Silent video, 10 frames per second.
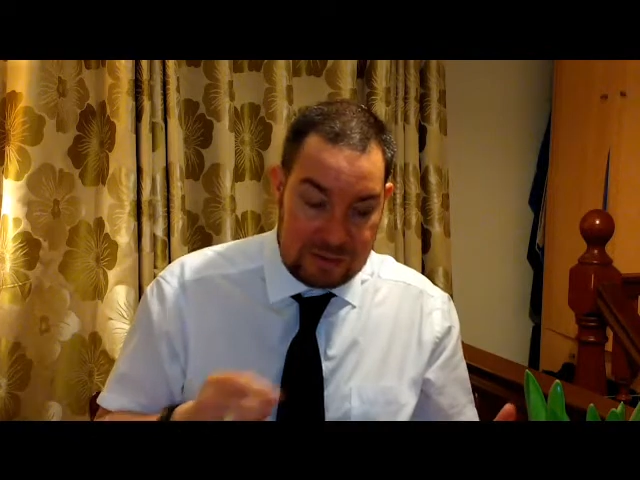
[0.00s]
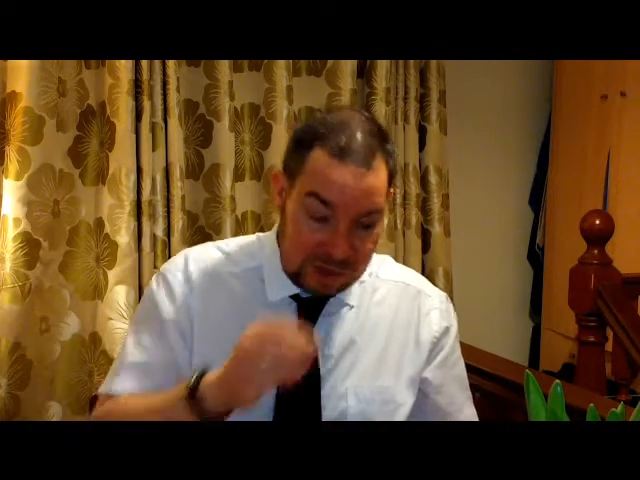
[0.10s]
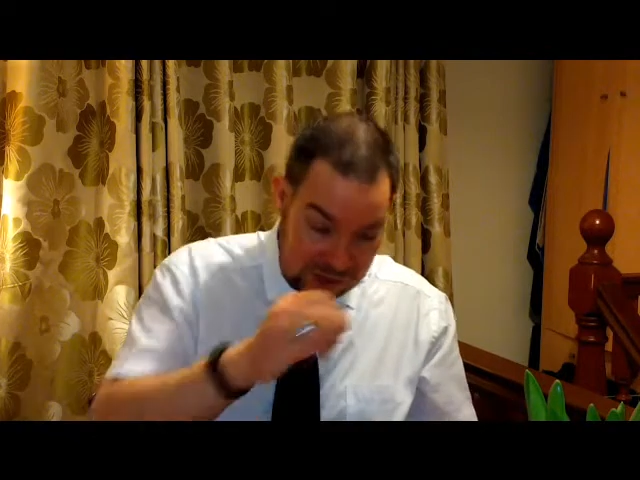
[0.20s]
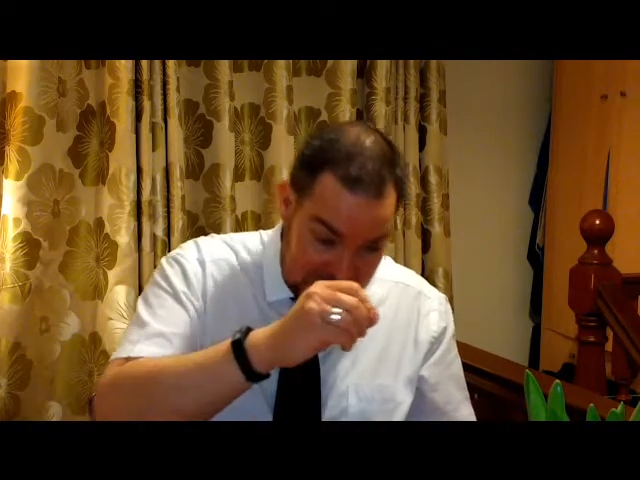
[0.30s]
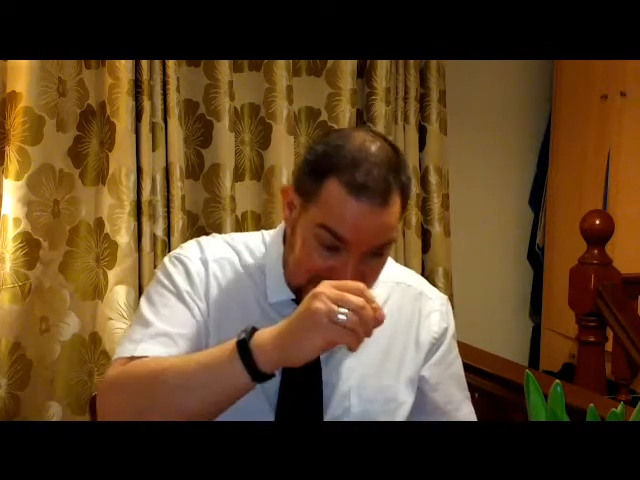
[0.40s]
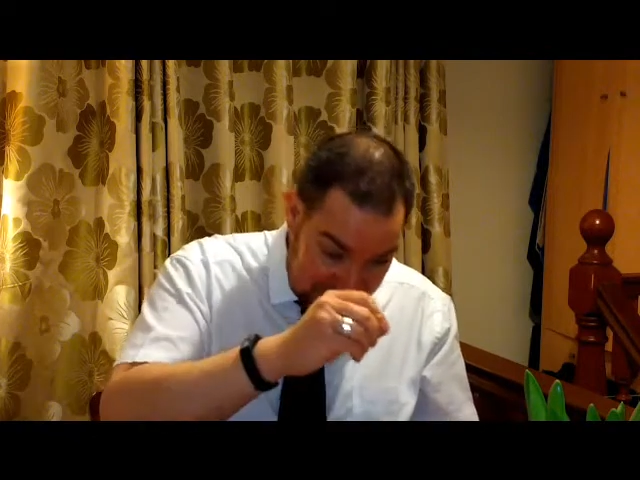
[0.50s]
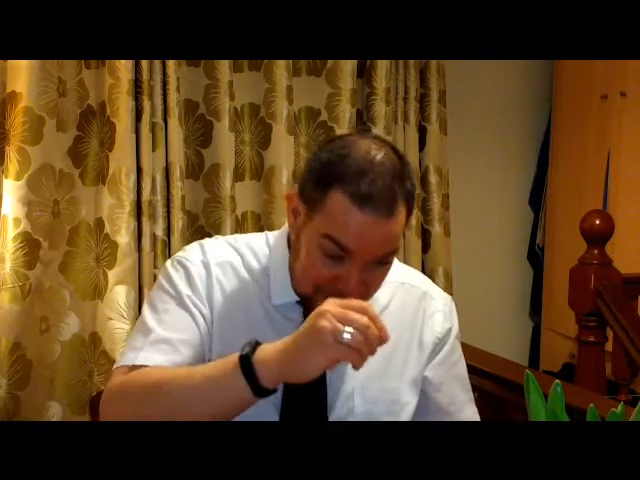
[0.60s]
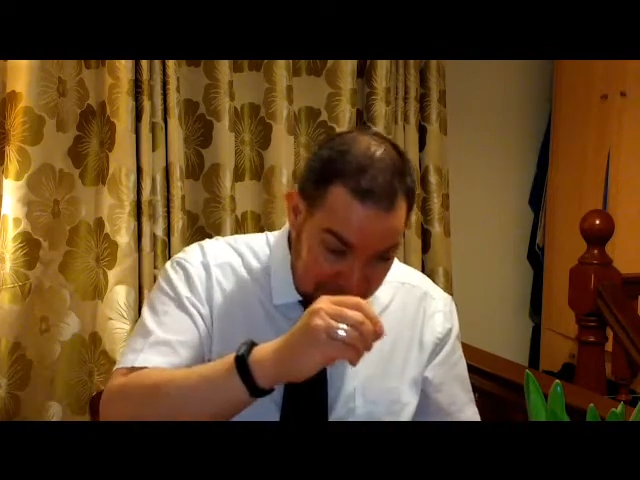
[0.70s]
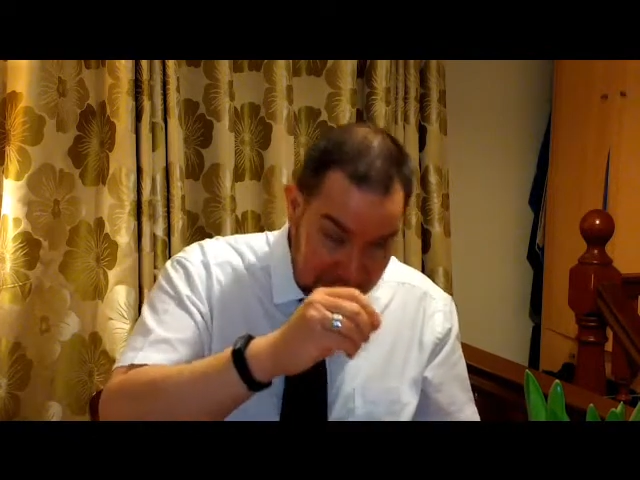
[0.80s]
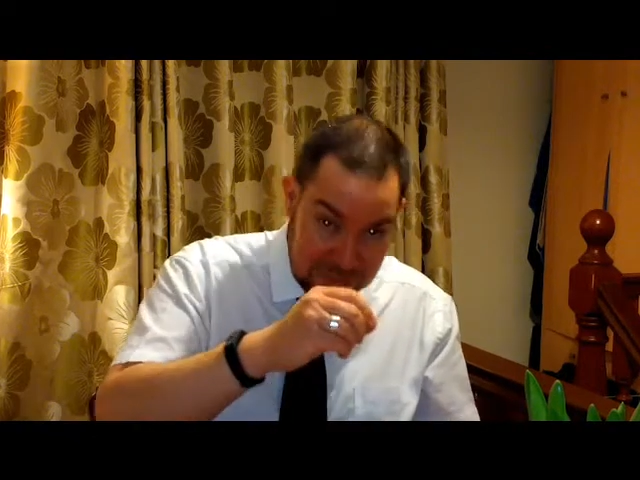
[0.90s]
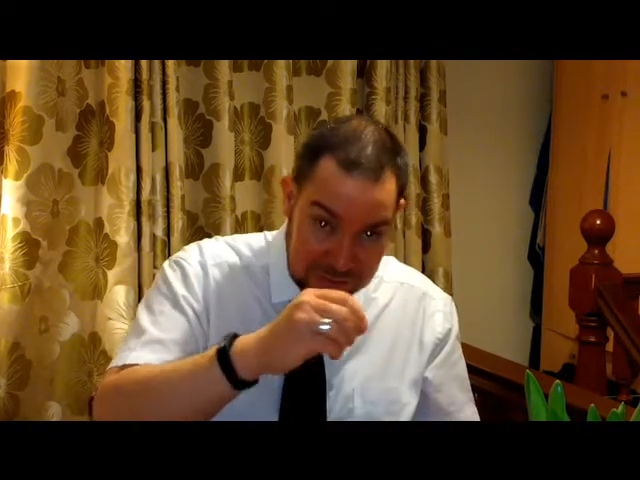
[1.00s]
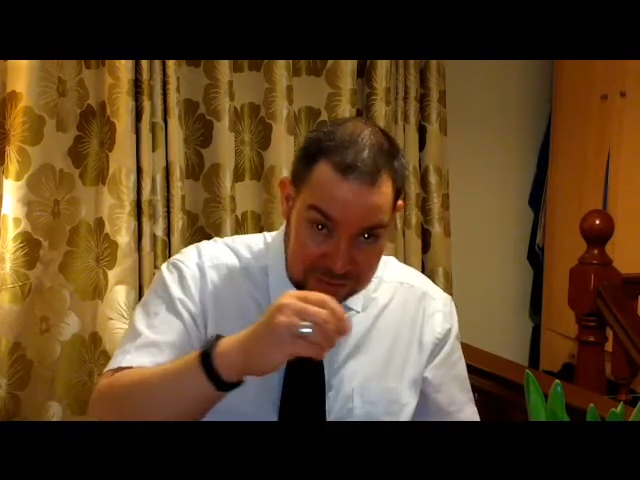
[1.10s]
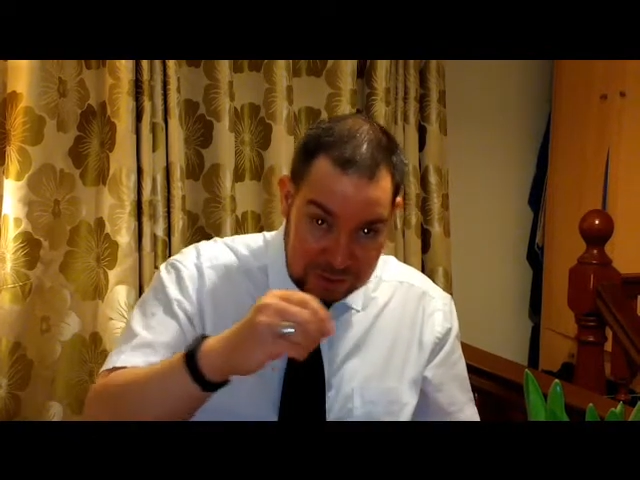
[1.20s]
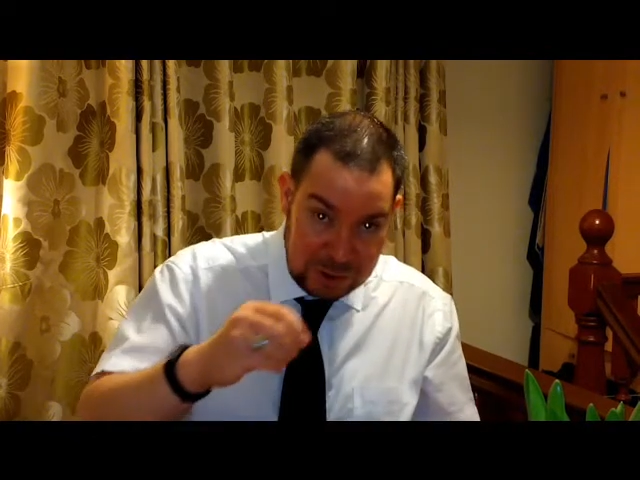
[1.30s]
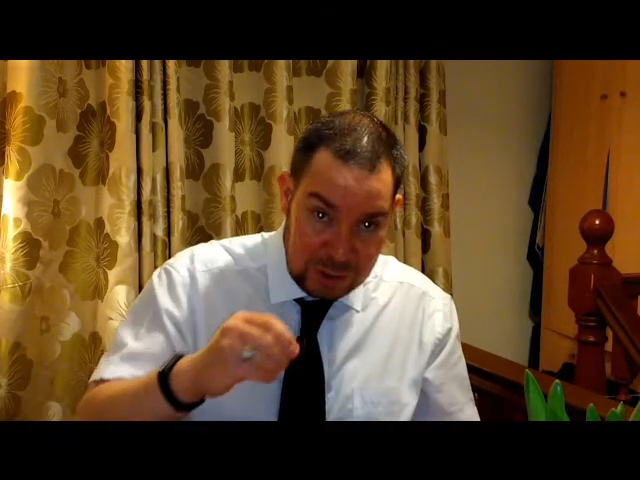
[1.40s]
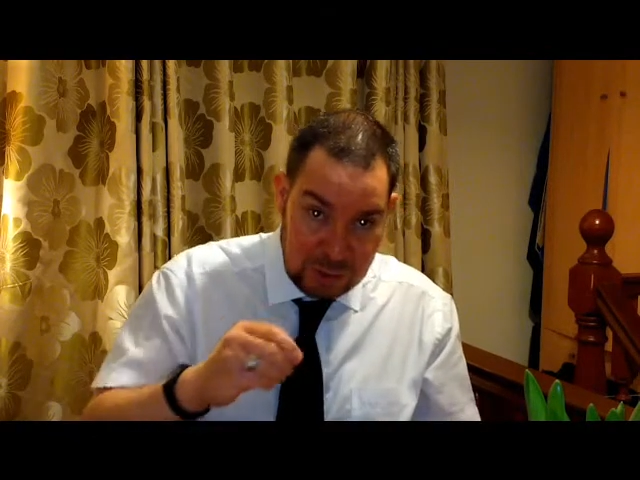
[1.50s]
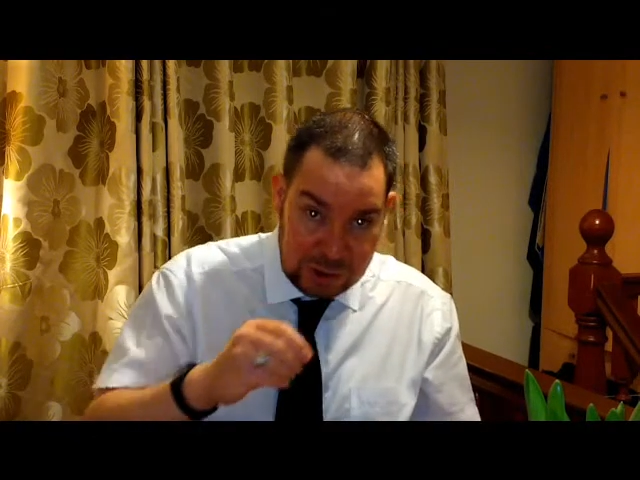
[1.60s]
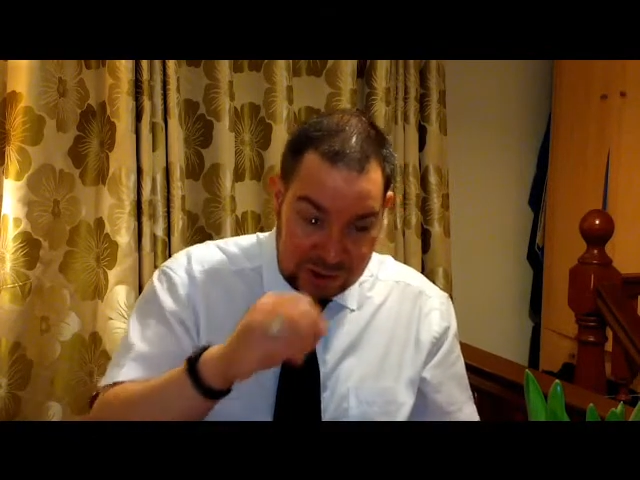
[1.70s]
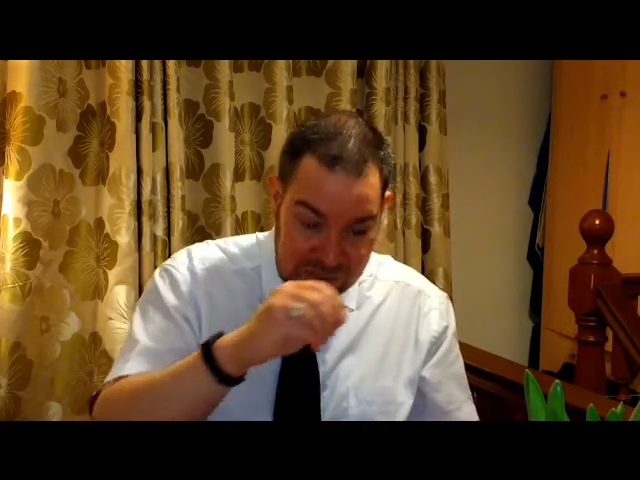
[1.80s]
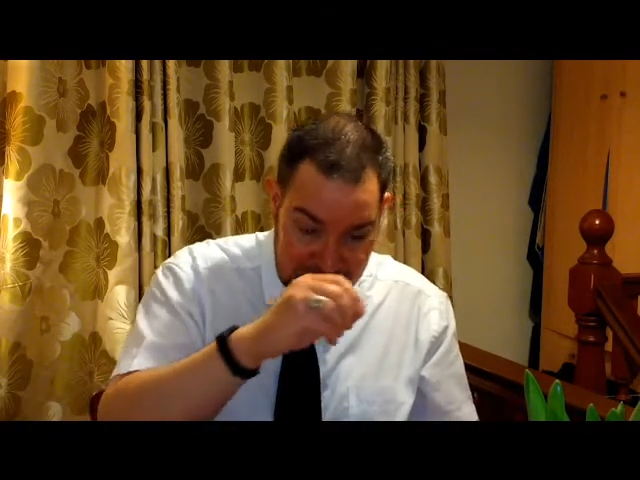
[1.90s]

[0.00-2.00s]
If you just need to put a few words